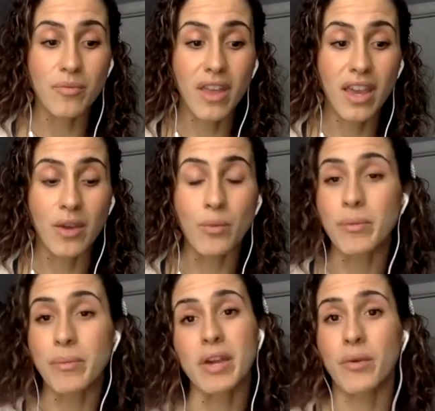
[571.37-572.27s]
He would
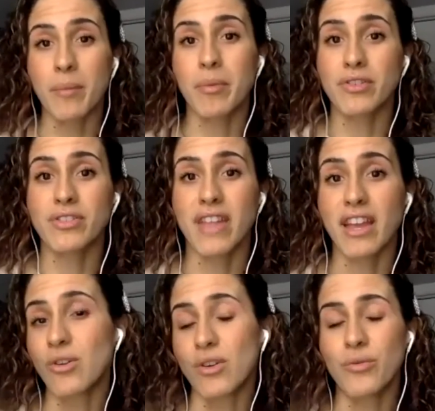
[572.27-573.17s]
be a great person that
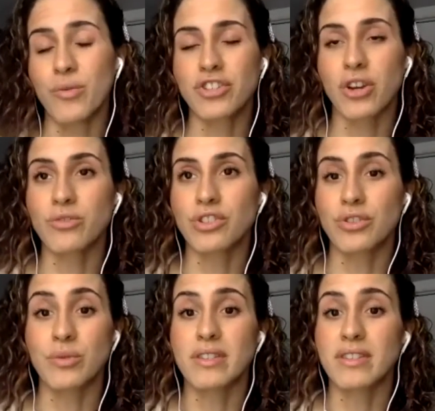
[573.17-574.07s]
you could reach out
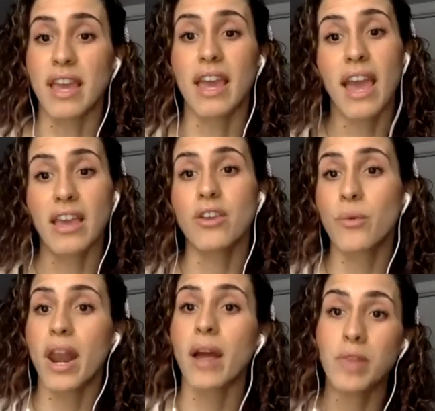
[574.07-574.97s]
to and say, hey, you know
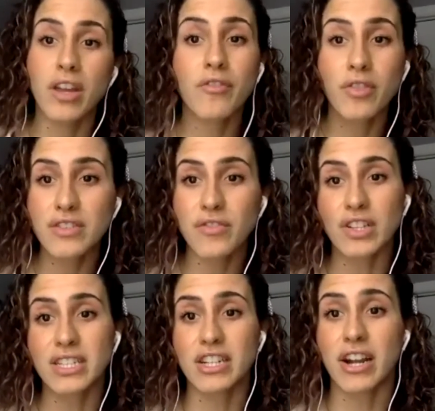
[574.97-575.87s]
what, I'm looking for these
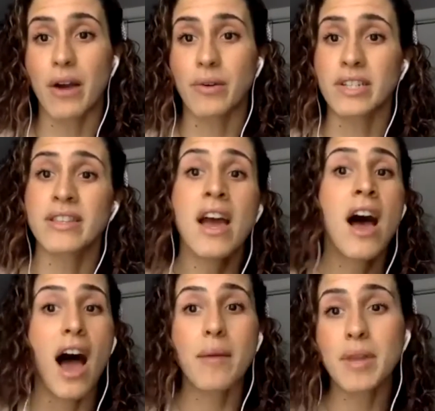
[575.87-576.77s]
volunteer hours.
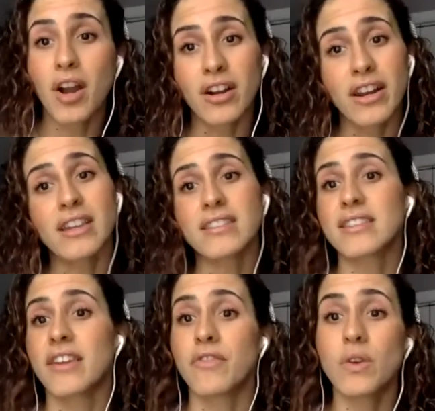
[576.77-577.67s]
I'm an artist.
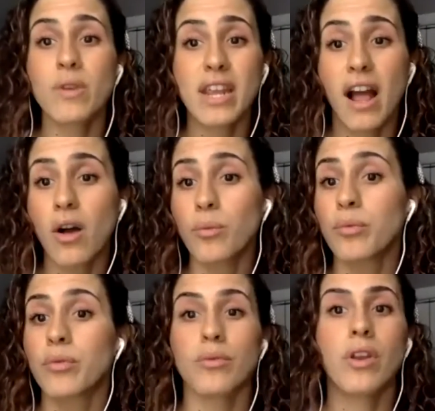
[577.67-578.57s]
If you need help,
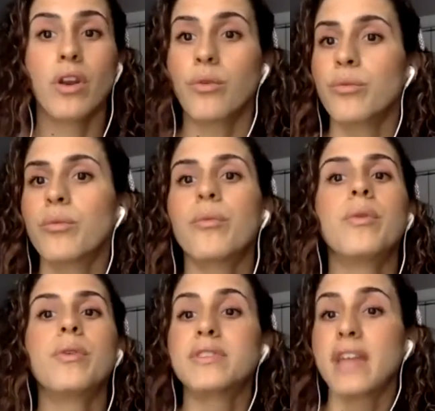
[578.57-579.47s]

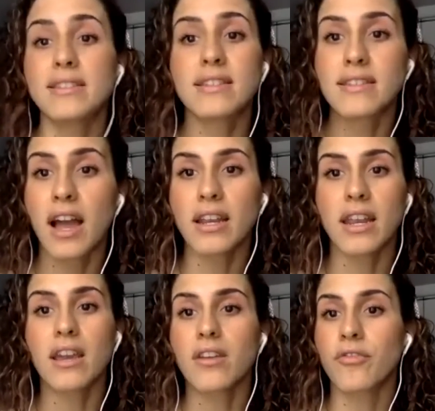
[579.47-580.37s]
set
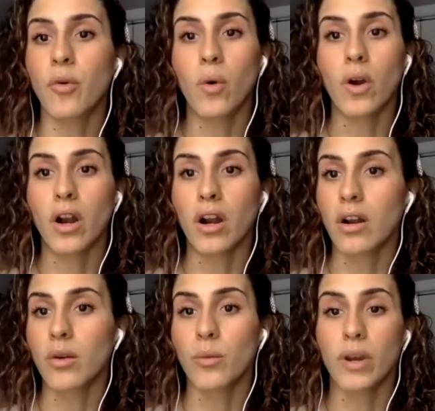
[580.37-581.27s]
designing
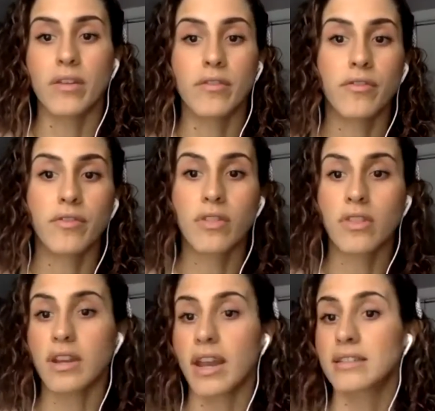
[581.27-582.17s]
for one of
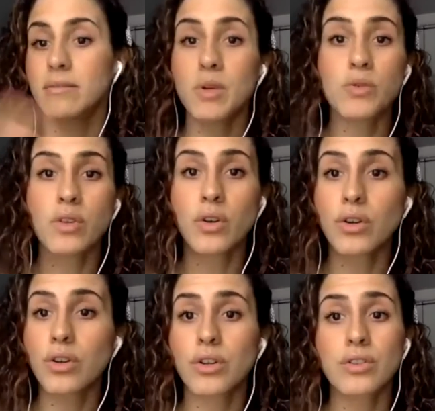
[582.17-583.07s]
the next
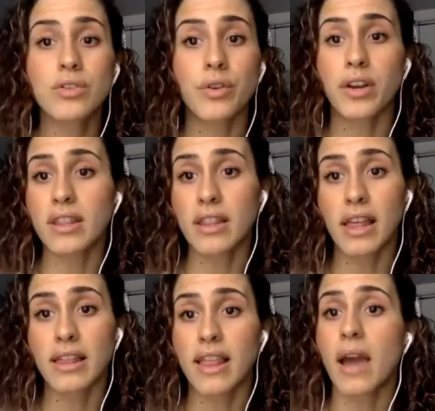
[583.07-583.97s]
musicals or anything
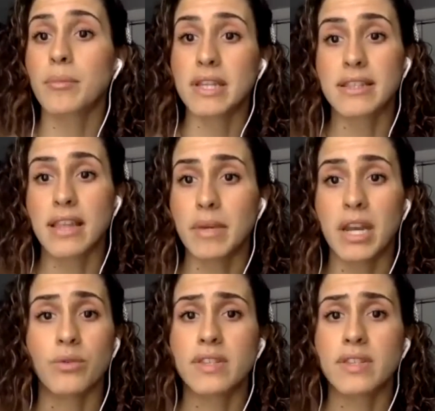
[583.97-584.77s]
like that, please let me know.